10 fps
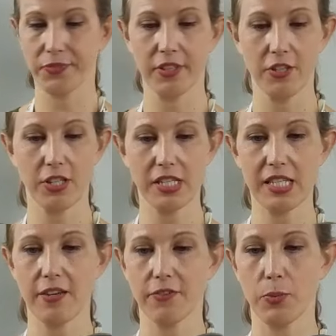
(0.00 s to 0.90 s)
You can
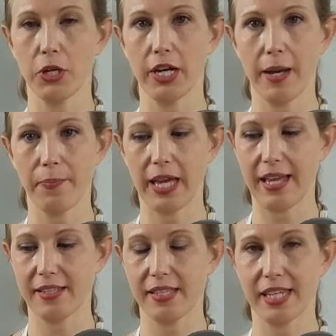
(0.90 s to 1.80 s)
see if you put it up
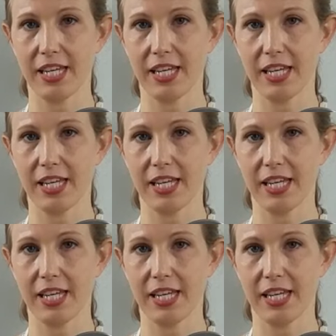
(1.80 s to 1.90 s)
against the